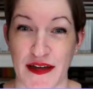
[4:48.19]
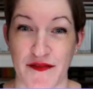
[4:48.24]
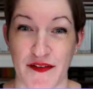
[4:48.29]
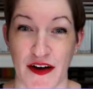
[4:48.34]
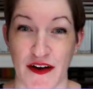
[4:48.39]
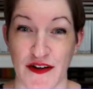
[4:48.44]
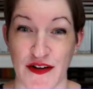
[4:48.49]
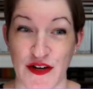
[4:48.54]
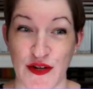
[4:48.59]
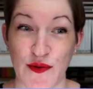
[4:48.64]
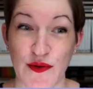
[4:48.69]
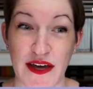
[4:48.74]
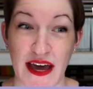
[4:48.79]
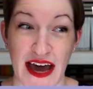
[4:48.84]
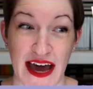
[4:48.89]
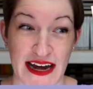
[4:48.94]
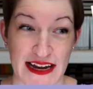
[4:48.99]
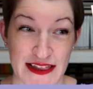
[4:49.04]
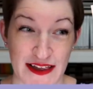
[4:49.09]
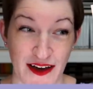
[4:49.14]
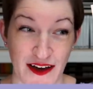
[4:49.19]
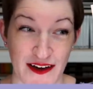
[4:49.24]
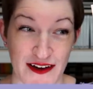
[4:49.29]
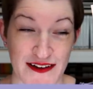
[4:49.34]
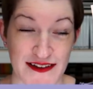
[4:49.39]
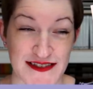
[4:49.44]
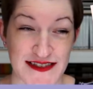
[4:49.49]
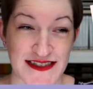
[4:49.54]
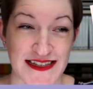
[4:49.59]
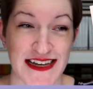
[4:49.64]
of our new
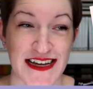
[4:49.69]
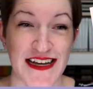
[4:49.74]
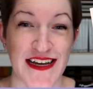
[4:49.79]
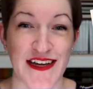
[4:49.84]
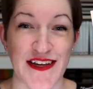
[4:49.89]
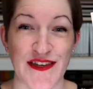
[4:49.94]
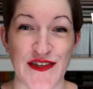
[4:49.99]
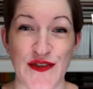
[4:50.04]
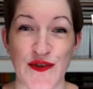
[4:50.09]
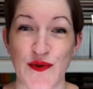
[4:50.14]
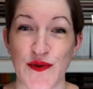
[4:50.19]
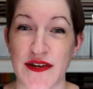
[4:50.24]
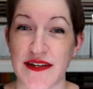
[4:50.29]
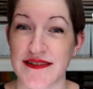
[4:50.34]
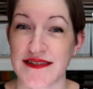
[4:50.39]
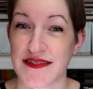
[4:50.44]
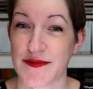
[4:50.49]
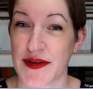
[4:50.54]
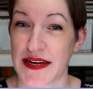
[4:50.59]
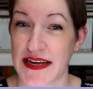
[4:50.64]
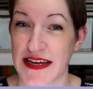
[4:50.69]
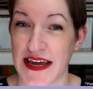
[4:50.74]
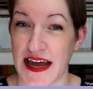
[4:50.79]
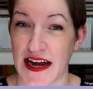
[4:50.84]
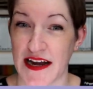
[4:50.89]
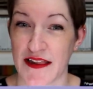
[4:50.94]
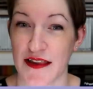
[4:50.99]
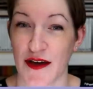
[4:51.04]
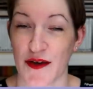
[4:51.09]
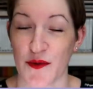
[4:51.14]
catalogs, you can submit a
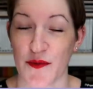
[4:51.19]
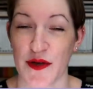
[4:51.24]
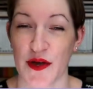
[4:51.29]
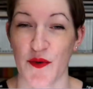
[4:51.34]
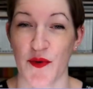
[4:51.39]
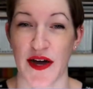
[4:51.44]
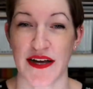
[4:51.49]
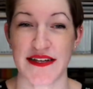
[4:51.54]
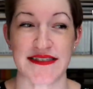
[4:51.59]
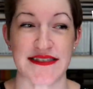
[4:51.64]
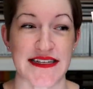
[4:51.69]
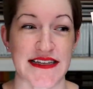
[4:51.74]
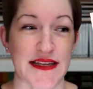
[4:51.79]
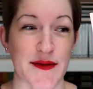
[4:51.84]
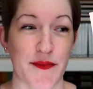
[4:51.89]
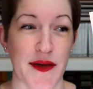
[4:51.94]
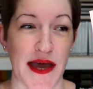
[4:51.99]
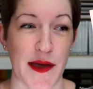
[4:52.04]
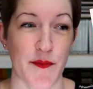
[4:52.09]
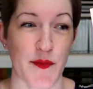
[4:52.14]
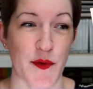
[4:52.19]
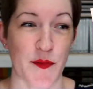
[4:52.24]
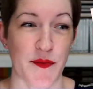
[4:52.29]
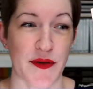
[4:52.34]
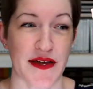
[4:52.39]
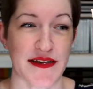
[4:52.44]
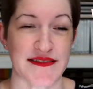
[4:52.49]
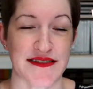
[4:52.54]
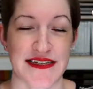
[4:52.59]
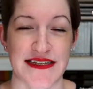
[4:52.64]
catalog request at
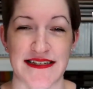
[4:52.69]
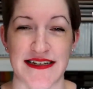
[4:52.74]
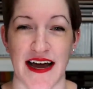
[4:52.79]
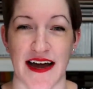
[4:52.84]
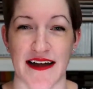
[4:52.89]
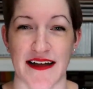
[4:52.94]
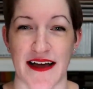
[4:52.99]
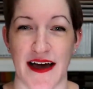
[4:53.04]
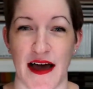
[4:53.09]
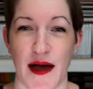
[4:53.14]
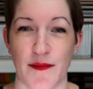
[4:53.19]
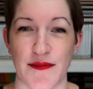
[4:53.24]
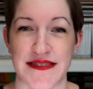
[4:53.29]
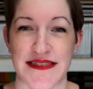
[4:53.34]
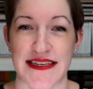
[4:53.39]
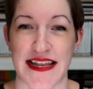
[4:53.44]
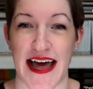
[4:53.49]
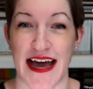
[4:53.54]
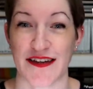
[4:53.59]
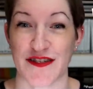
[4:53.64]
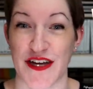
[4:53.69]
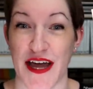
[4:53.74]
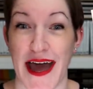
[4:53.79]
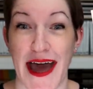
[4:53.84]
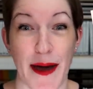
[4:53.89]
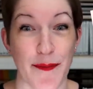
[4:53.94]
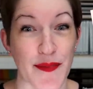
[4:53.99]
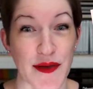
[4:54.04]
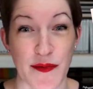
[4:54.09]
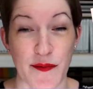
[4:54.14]
thepaperpixie.com slash
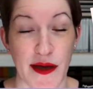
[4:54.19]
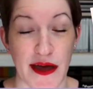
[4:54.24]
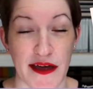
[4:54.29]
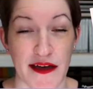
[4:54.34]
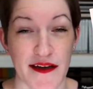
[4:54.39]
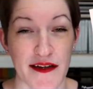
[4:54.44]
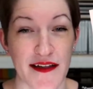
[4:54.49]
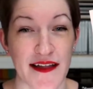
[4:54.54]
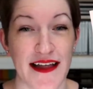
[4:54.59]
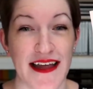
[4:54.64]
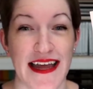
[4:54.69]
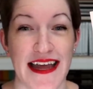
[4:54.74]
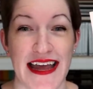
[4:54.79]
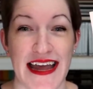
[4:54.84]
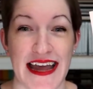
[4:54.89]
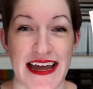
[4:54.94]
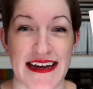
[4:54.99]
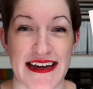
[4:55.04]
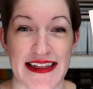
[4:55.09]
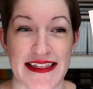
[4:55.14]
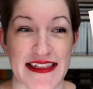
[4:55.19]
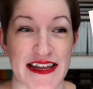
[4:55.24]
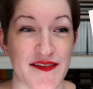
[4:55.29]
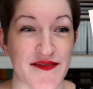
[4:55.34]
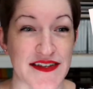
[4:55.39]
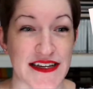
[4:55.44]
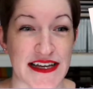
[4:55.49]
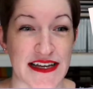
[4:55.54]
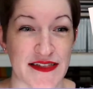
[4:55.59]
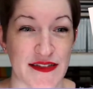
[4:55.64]
happymail, and I'd
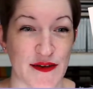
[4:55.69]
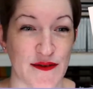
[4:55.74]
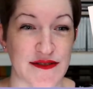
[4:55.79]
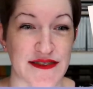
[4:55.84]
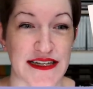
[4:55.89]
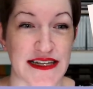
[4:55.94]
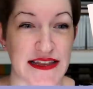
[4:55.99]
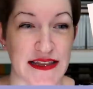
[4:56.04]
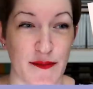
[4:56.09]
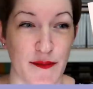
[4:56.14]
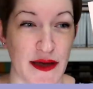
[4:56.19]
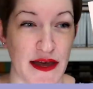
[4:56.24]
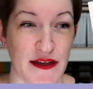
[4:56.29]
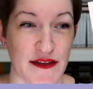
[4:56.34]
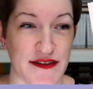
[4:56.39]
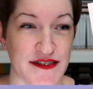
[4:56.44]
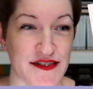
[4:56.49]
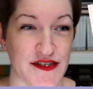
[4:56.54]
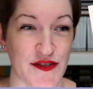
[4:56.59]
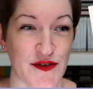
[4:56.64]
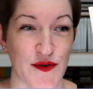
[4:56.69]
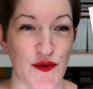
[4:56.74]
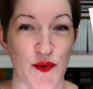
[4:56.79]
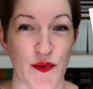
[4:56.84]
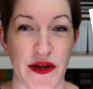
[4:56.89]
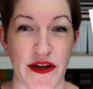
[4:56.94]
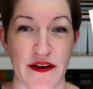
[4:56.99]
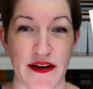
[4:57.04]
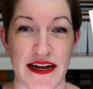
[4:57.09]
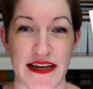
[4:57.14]
love to get those in the mail to you.
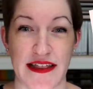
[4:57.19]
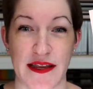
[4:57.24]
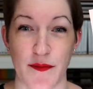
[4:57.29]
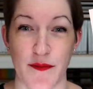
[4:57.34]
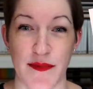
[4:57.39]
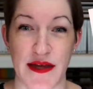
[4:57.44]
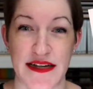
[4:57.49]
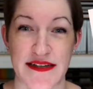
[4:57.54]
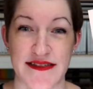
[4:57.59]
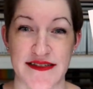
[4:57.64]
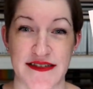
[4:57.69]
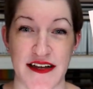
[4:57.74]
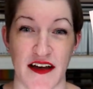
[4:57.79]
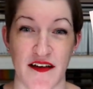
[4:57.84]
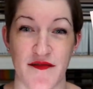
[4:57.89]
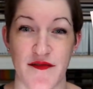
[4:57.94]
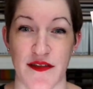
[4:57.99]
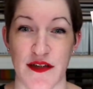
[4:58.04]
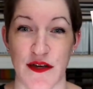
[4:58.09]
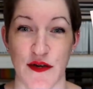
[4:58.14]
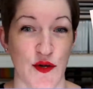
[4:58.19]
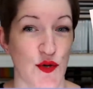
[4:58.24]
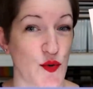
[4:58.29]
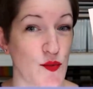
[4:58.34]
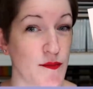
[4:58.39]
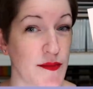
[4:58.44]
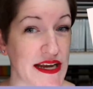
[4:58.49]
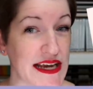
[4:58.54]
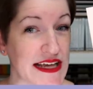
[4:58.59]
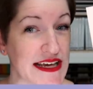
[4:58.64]
We're in the midst of the new
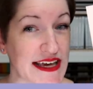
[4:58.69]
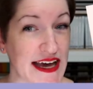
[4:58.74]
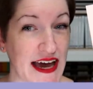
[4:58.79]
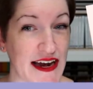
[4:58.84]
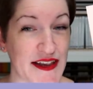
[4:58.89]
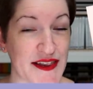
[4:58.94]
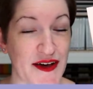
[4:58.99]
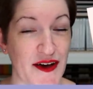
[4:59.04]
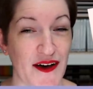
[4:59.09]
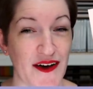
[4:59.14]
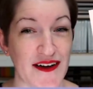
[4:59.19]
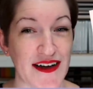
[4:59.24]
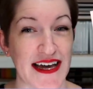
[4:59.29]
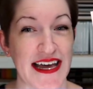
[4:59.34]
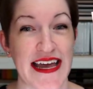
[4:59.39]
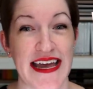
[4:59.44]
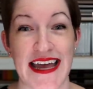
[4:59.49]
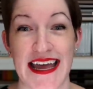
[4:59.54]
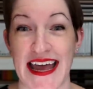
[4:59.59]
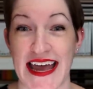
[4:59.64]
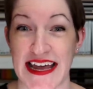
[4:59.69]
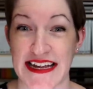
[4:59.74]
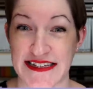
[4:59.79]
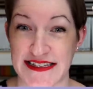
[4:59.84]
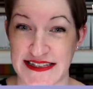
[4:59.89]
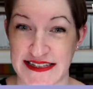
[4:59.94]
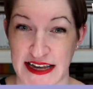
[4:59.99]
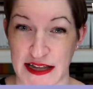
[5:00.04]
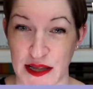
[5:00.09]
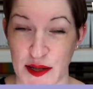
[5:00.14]
mini catalog and
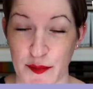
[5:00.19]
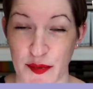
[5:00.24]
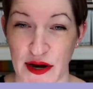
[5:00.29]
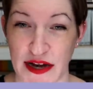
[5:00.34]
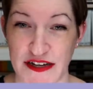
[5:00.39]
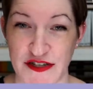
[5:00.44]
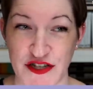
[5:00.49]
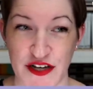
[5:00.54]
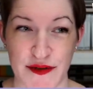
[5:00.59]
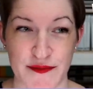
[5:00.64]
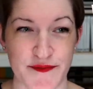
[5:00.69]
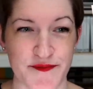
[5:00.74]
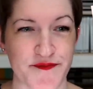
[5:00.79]
celebration.